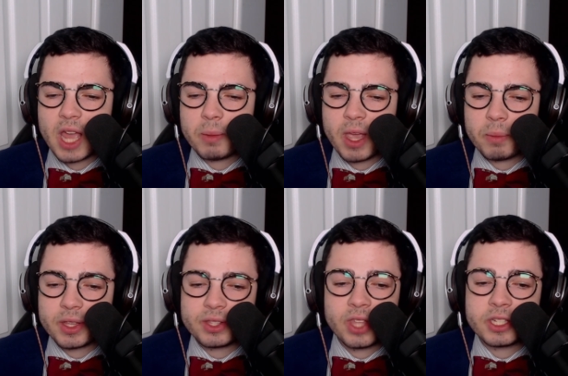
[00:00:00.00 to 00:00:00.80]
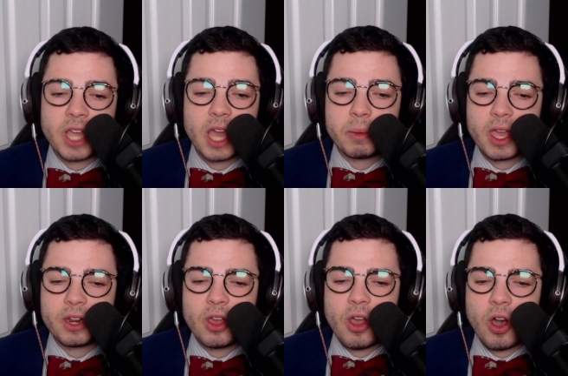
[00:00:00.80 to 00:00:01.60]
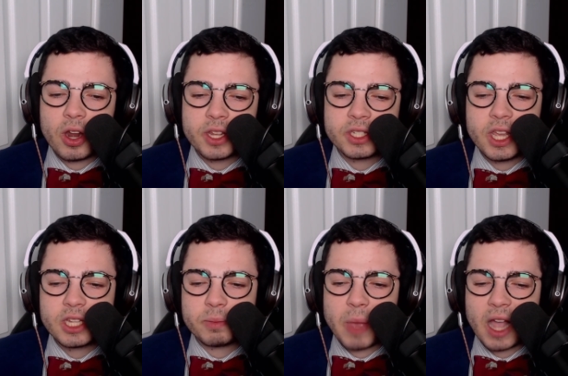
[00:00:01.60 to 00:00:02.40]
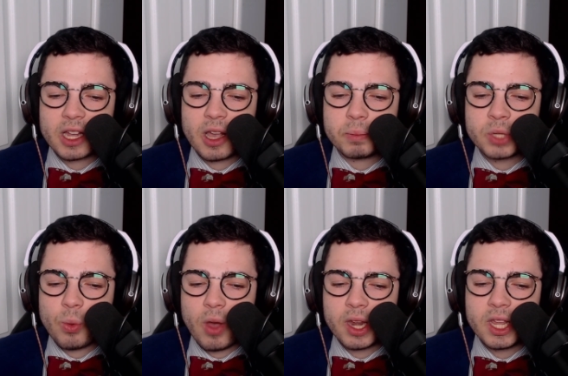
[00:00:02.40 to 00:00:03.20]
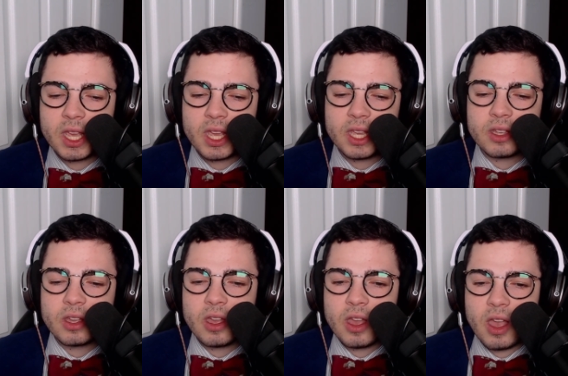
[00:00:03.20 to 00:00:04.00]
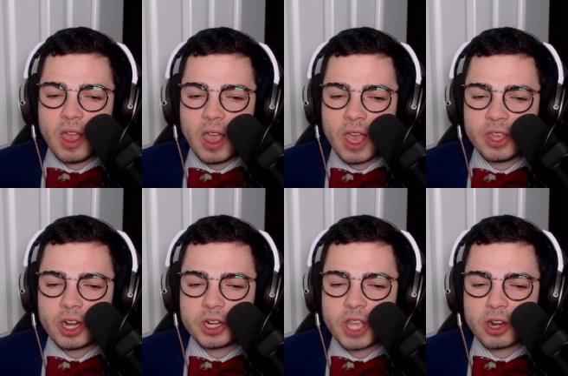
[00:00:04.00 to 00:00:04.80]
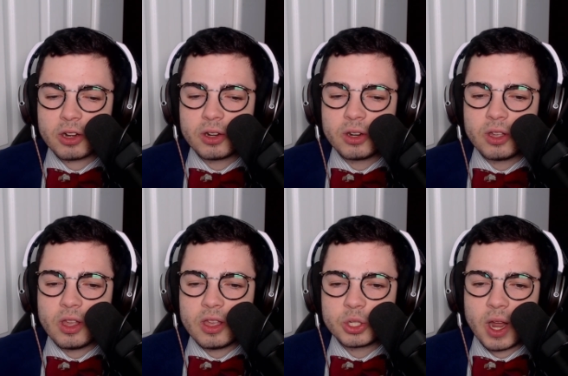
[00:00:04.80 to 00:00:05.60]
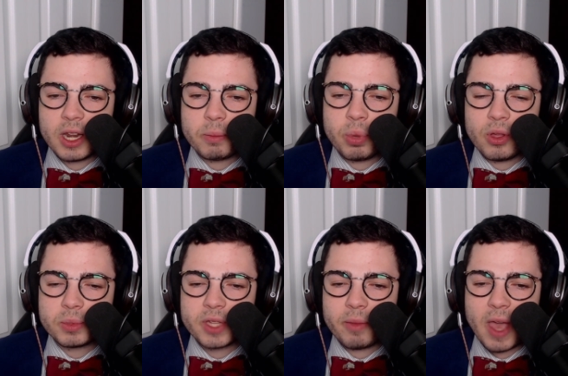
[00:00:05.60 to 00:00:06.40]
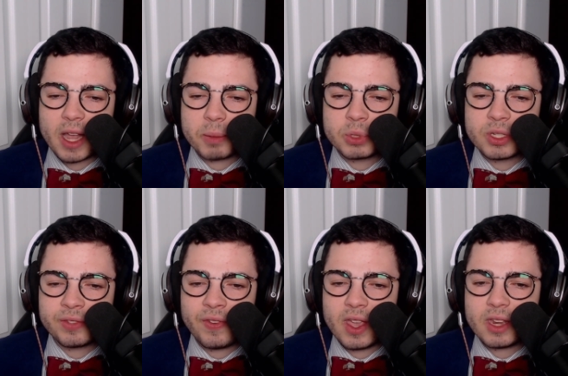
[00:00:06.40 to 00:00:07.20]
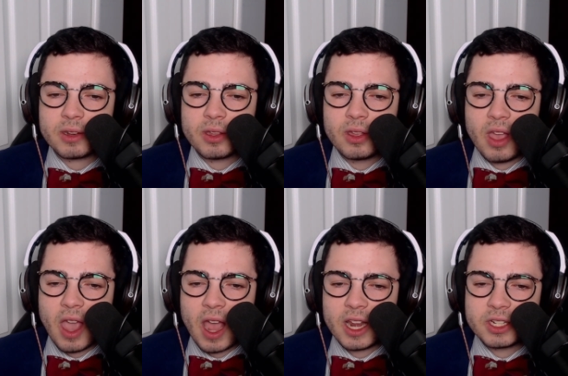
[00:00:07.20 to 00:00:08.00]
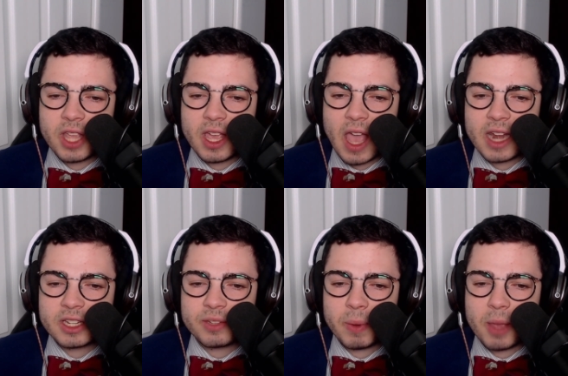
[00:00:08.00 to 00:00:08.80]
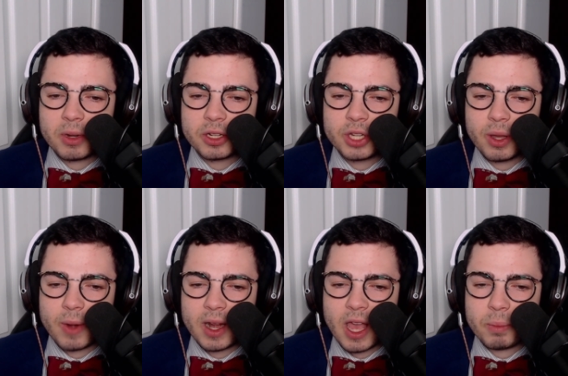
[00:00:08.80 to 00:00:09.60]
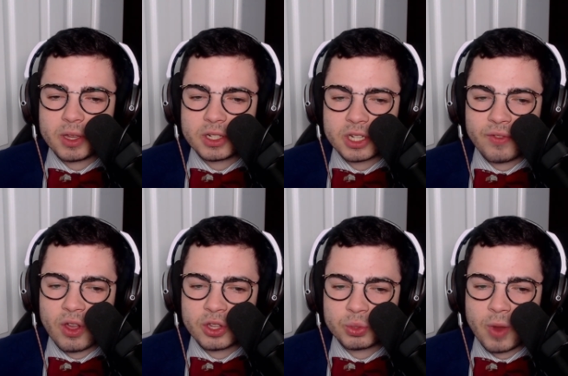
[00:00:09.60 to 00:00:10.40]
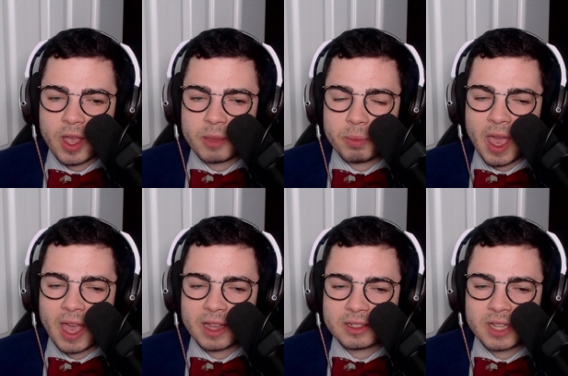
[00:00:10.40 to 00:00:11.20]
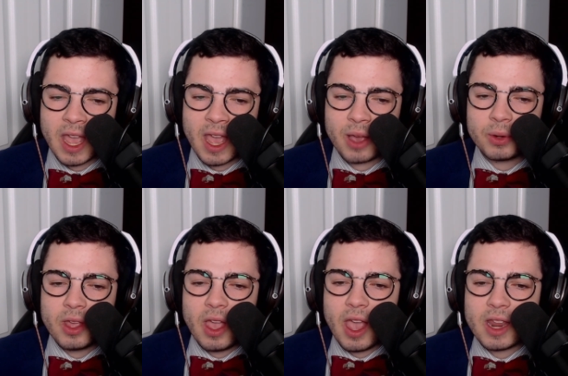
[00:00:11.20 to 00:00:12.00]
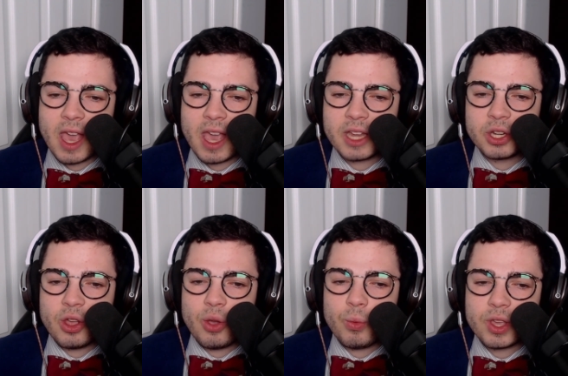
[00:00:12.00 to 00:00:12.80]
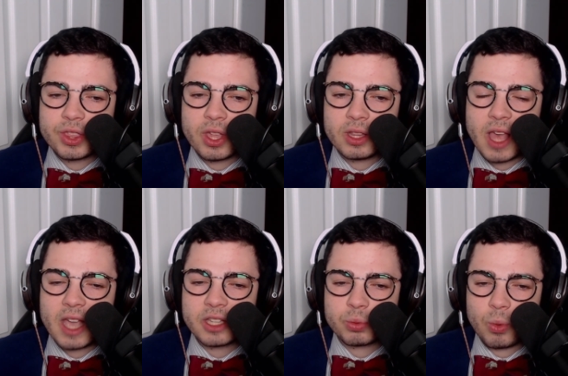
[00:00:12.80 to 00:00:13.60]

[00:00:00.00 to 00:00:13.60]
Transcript: man. But the dead man on his knees, back up to one knee. And the Undertaker trying to pull himself back up to his feet. And he did, and he's been able to do it right now, but just falls right back down. And Edge with the legs